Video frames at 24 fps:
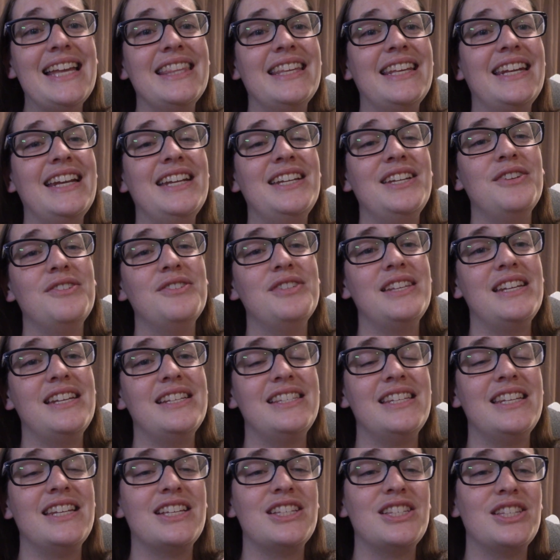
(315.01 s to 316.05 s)
and that I'd use it
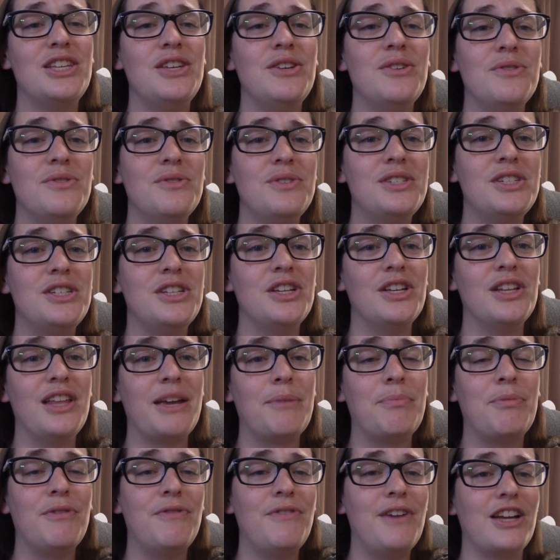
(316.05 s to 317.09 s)
as an excuse to
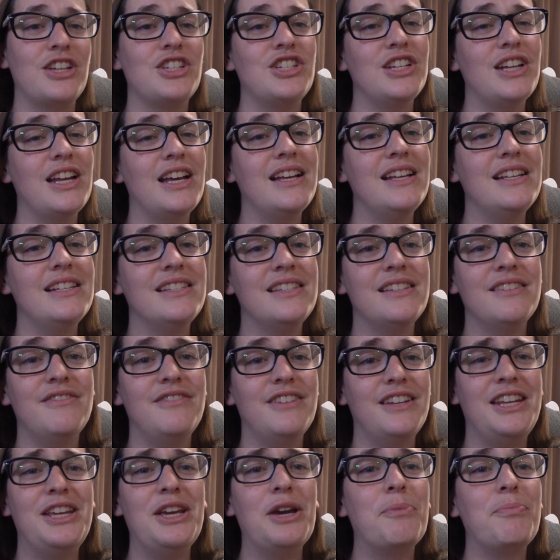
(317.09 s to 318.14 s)
like perfectionize the
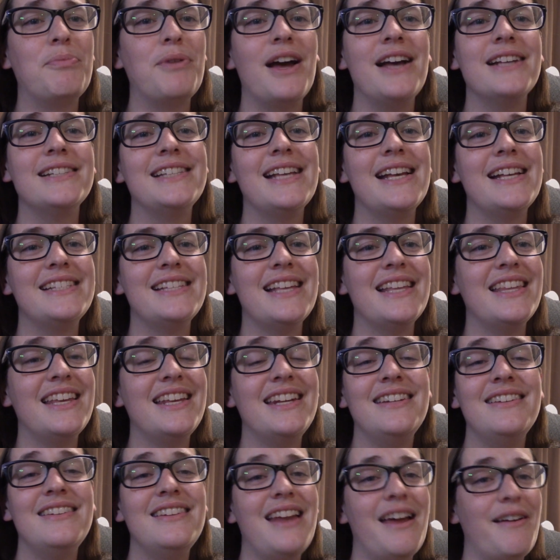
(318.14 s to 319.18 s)
video process and
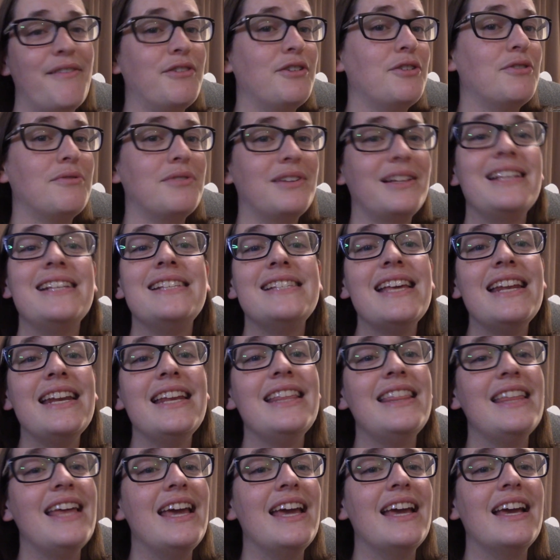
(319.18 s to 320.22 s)
then never release
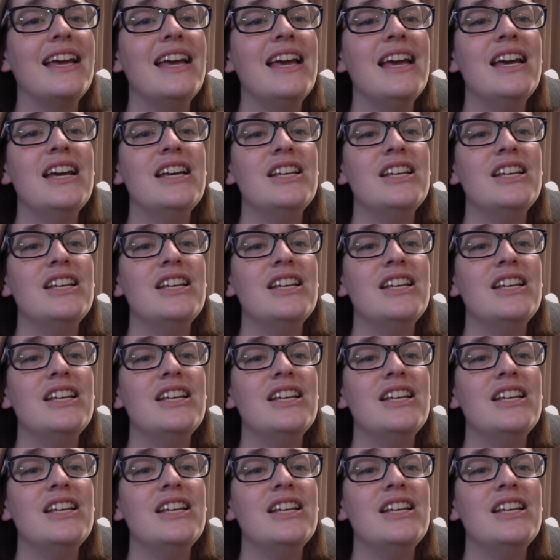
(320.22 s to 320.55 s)
anything.